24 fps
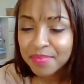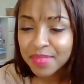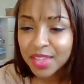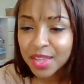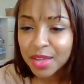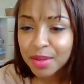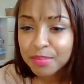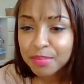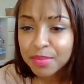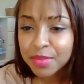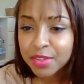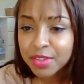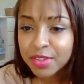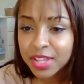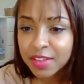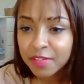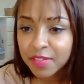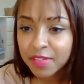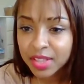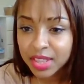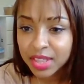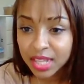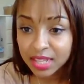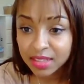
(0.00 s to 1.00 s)
Amelia
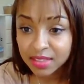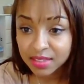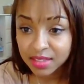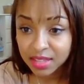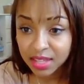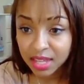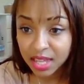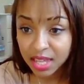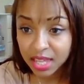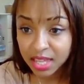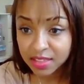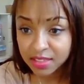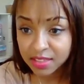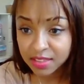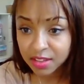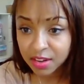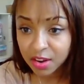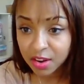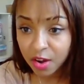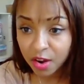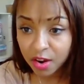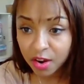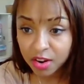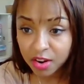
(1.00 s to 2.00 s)
Valencia, is it
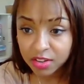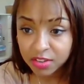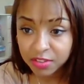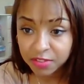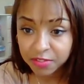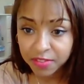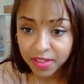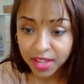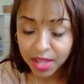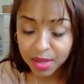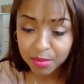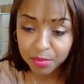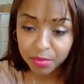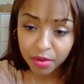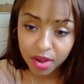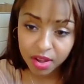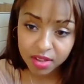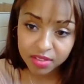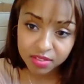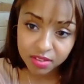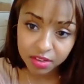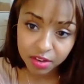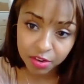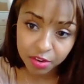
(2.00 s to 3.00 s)
hard to find bras
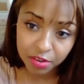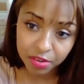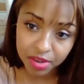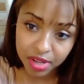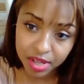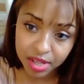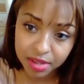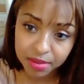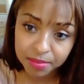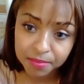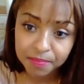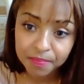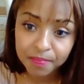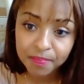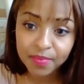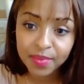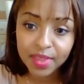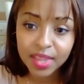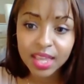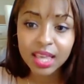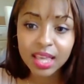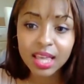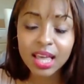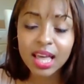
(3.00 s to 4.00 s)
in Korea?
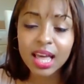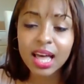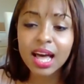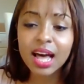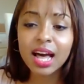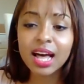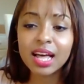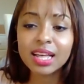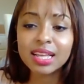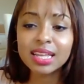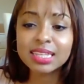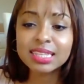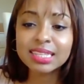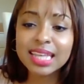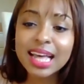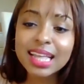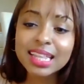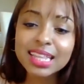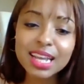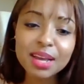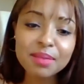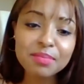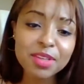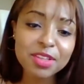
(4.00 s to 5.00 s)
Sadly,
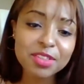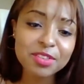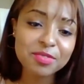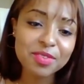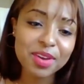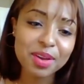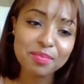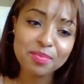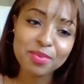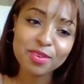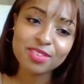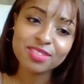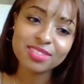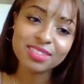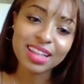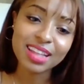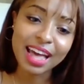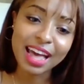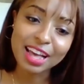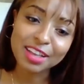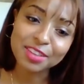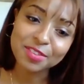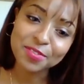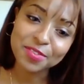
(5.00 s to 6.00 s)
I'm not the right person to
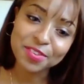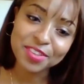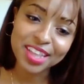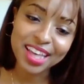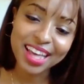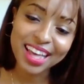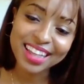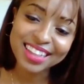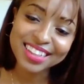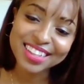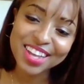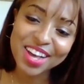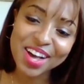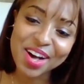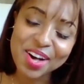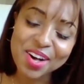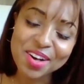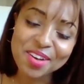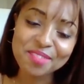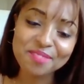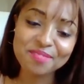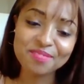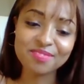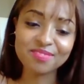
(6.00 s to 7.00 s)
ask for that.
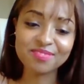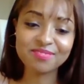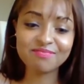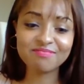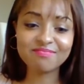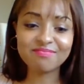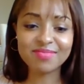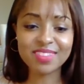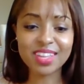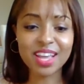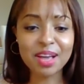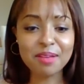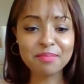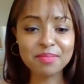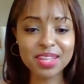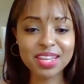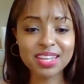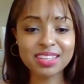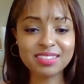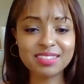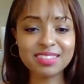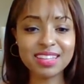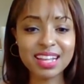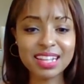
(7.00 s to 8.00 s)
I'm like a
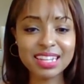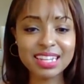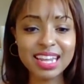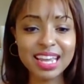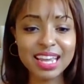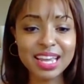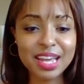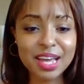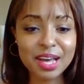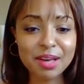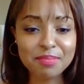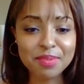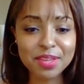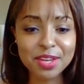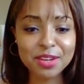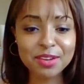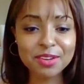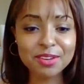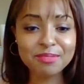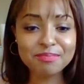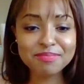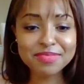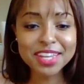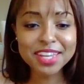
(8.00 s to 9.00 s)
solid A cup
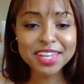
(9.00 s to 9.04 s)
here.